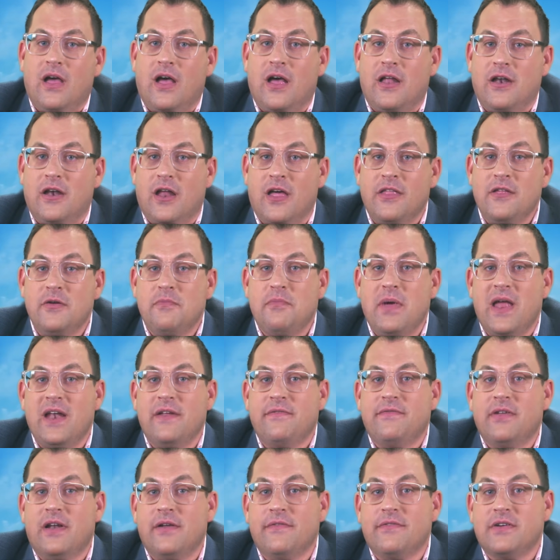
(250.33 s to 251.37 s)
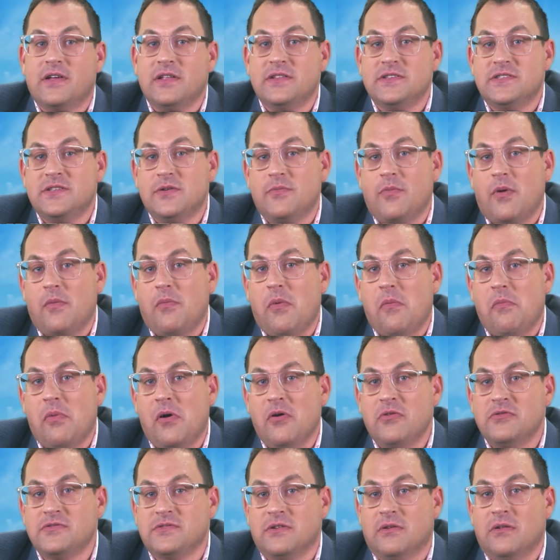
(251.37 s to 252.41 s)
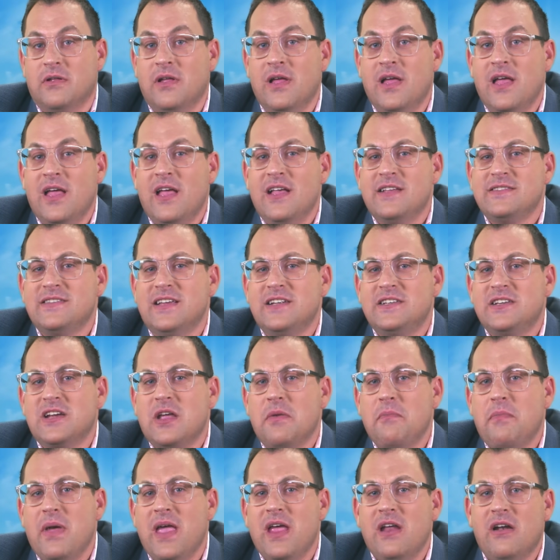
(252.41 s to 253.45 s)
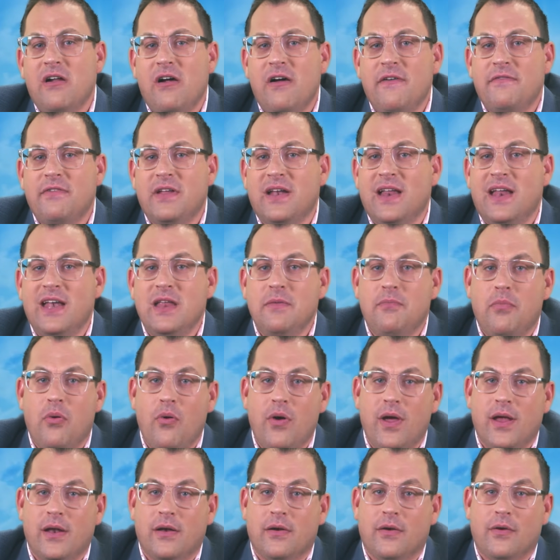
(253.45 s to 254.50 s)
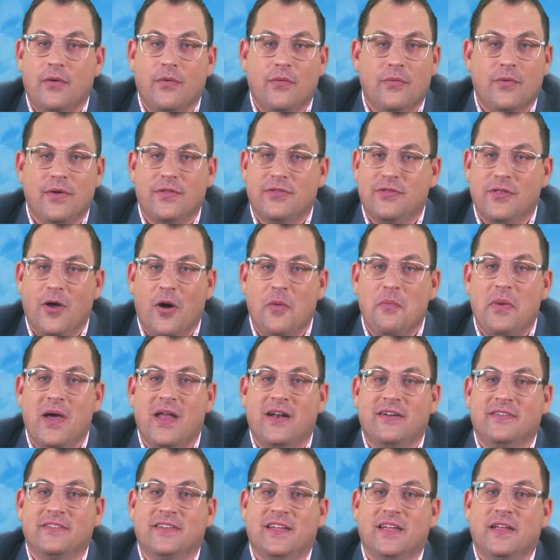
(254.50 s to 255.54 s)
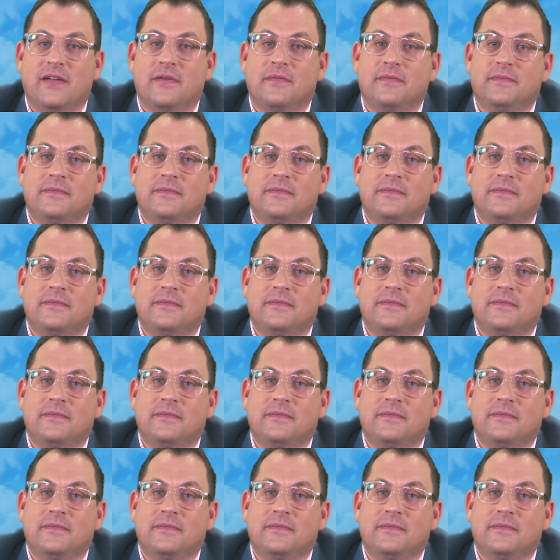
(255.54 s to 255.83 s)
Another benefit of a consumer proposal is that you can pay it off at any point with no penalty.